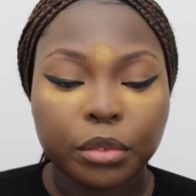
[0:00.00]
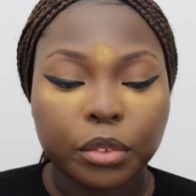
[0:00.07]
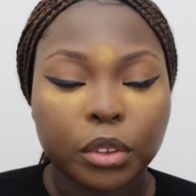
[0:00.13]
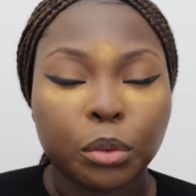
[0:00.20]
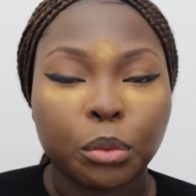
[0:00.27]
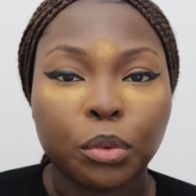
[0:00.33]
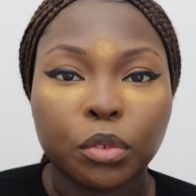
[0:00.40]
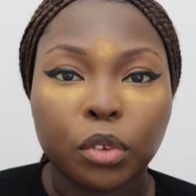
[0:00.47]
So
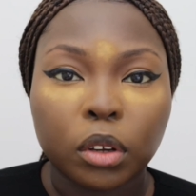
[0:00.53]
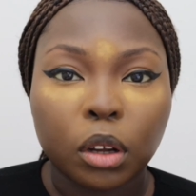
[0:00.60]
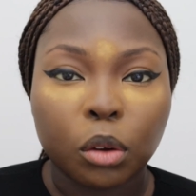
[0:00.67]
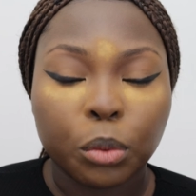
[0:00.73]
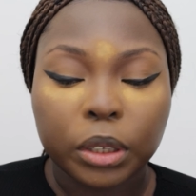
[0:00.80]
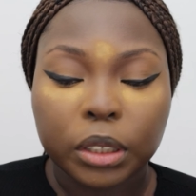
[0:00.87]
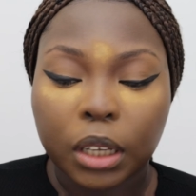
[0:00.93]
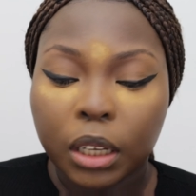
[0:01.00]
we've done our
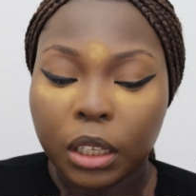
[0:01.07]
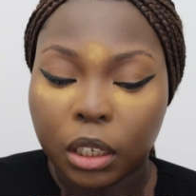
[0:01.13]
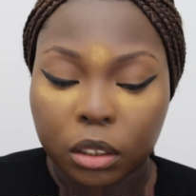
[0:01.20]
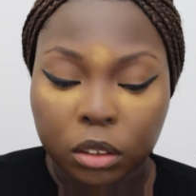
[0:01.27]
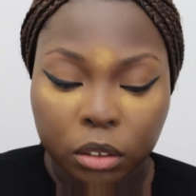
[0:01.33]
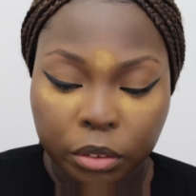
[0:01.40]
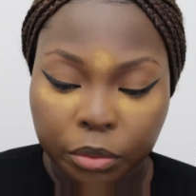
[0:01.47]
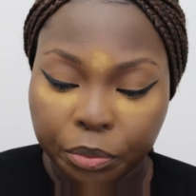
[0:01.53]
wing down
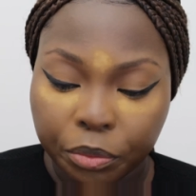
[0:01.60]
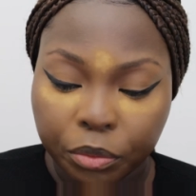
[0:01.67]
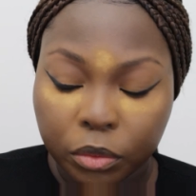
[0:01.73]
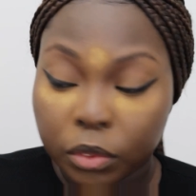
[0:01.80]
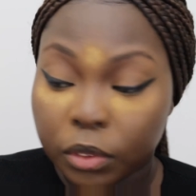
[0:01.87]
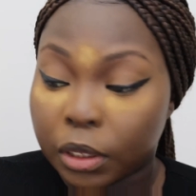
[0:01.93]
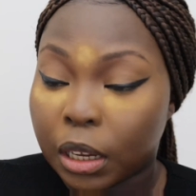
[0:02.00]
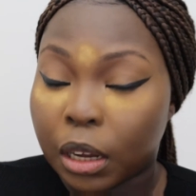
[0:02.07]
liner.
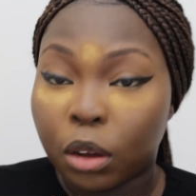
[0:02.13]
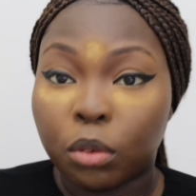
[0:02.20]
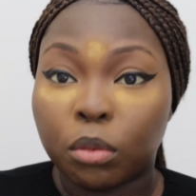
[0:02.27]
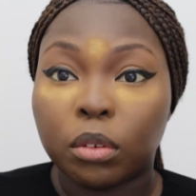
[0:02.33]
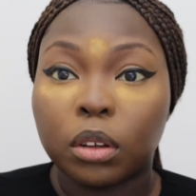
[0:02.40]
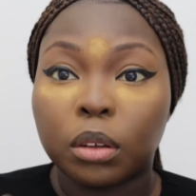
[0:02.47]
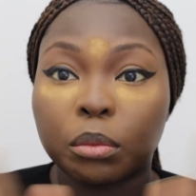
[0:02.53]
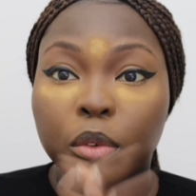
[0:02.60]
Now
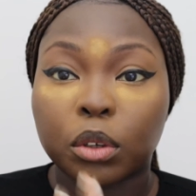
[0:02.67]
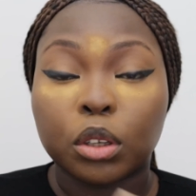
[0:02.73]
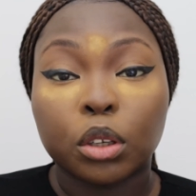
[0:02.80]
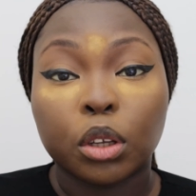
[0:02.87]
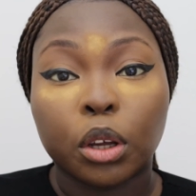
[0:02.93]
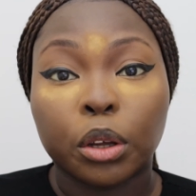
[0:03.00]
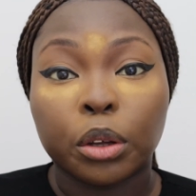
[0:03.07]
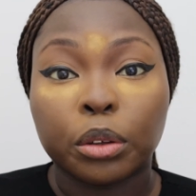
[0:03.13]
I'm gonna
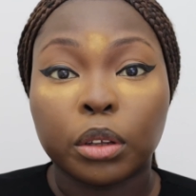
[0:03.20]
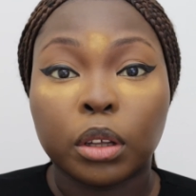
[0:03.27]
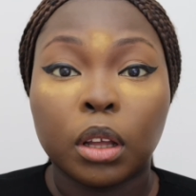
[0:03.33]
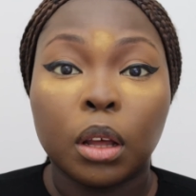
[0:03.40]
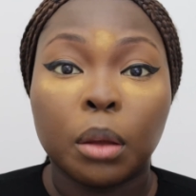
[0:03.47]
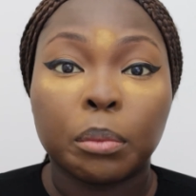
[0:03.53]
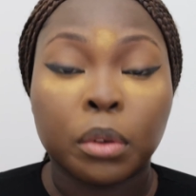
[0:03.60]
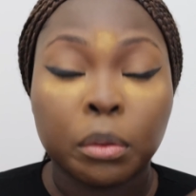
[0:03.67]
go
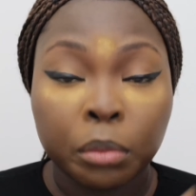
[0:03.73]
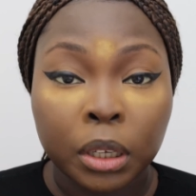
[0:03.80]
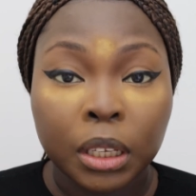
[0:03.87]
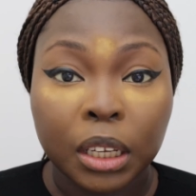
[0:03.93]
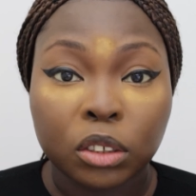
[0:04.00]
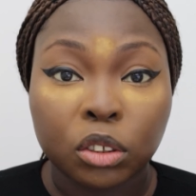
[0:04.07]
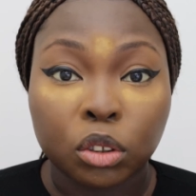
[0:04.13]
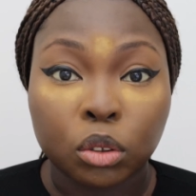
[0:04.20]
put my
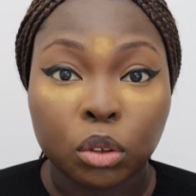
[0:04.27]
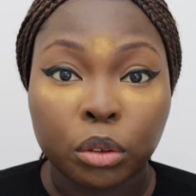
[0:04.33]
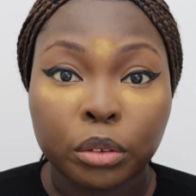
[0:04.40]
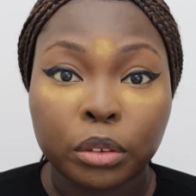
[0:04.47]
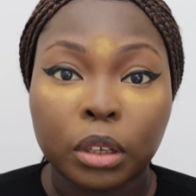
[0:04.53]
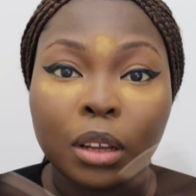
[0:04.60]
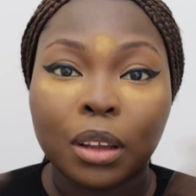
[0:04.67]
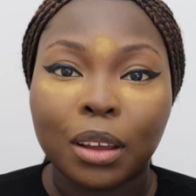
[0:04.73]
lashes on
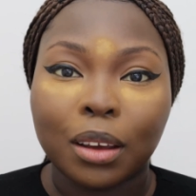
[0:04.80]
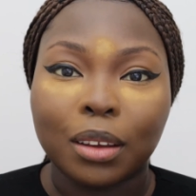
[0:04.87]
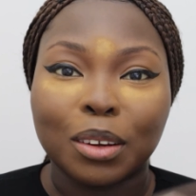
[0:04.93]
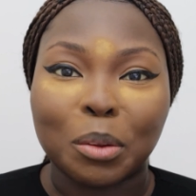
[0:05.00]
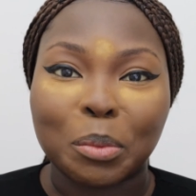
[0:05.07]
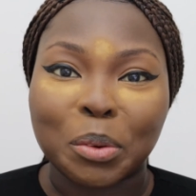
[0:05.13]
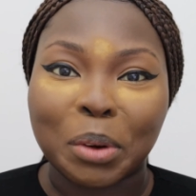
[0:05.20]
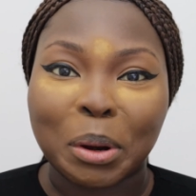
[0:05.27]
and
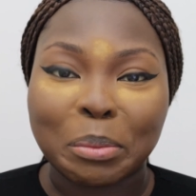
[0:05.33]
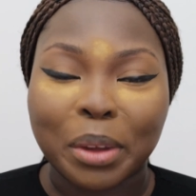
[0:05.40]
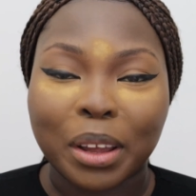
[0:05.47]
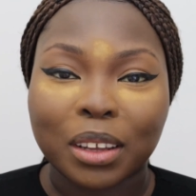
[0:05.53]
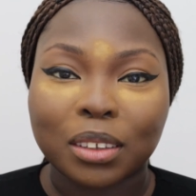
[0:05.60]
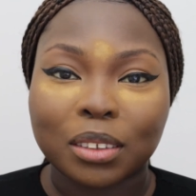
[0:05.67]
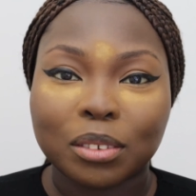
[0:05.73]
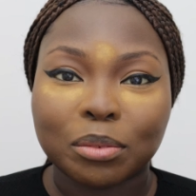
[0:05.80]
I'll be right back.
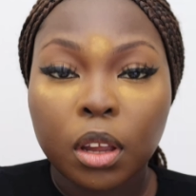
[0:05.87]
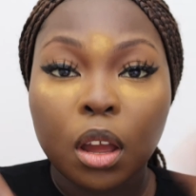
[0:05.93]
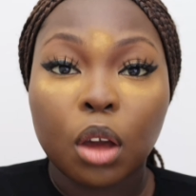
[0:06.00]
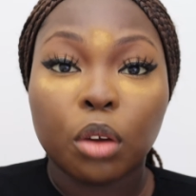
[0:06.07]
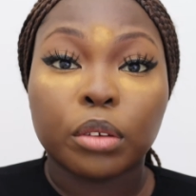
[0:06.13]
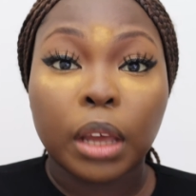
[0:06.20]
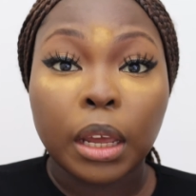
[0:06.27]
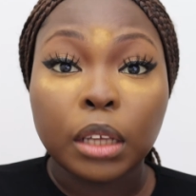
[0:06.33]

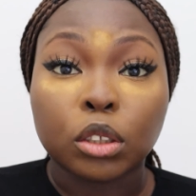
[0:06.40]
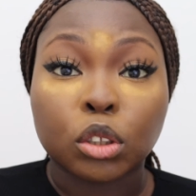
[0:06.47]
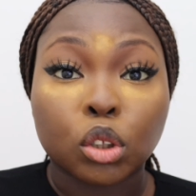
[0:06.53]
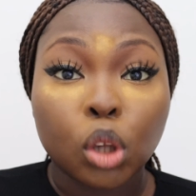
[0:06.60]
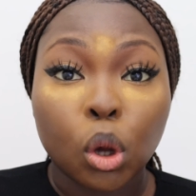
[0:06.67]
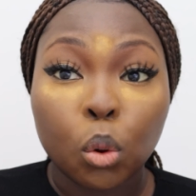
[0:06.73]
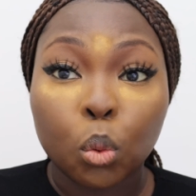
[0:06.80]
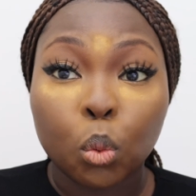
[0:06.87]
Okay,
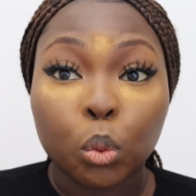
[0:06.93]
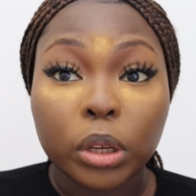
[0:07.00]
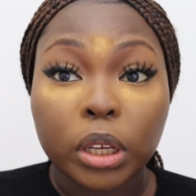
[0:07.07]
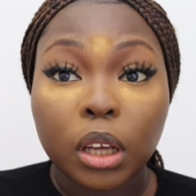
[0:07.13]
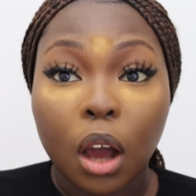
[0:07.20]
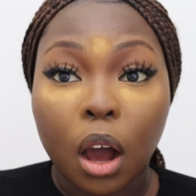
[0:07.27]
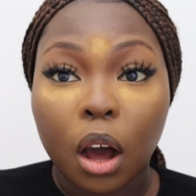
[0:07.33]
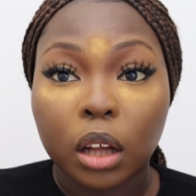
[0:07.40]
so
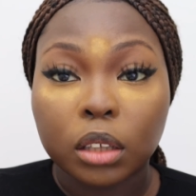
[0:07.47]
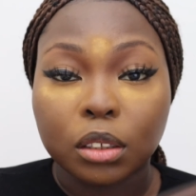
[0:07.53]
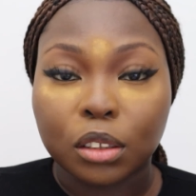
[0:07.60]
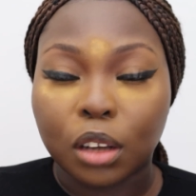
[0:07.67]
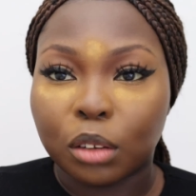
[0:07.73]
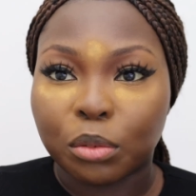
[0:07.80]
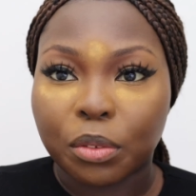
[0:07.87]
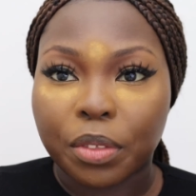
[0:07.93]
we are
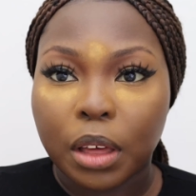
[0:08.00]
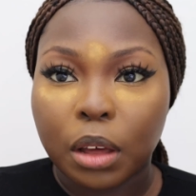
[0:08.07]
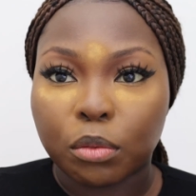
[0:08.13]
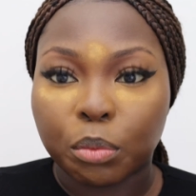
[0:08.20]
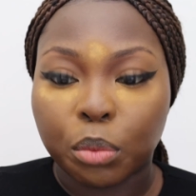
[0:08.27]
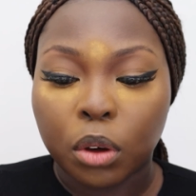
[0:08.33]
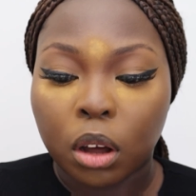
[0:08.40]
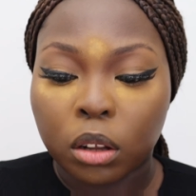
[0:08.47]
done with that.
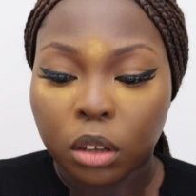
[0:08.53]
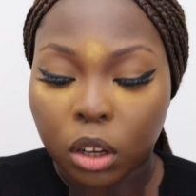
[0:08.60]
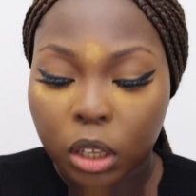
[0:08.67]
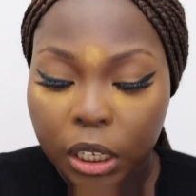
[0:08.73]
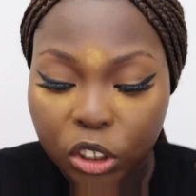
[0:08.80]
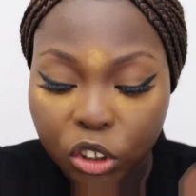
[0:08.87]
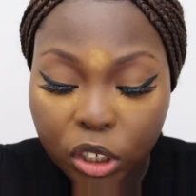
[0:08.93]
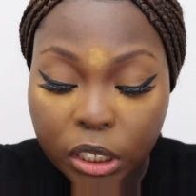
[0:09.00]
Put on our
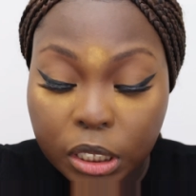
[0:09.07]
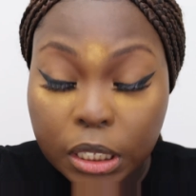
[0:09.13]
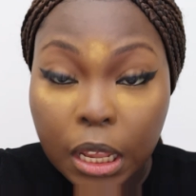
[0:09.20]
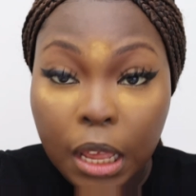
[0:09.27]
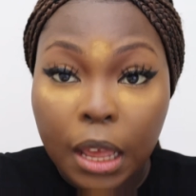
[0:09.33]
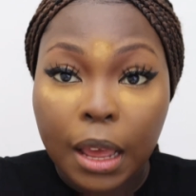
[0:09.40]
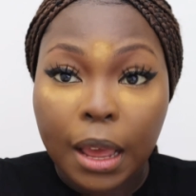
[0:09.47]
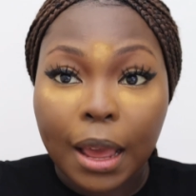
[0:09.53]
lashes
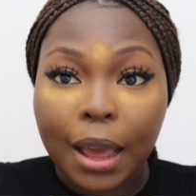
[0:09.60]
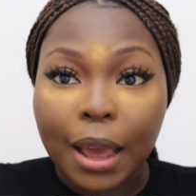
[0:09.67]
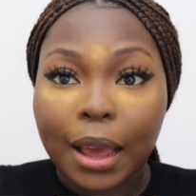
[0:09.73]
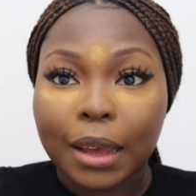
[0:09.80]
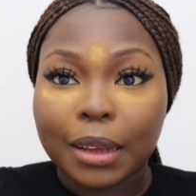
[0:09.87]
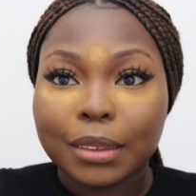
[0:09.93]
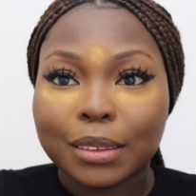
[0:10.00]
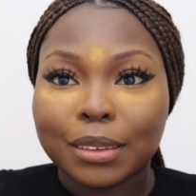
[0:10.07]

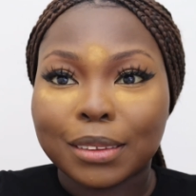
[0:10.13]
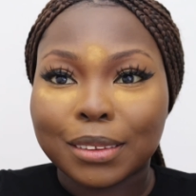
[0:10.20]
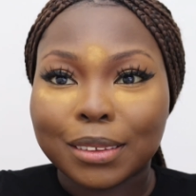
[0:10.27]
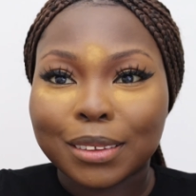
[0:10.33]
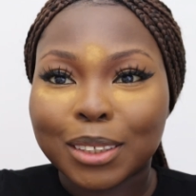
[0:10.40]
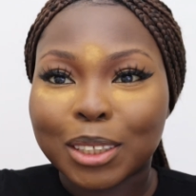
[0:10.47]
and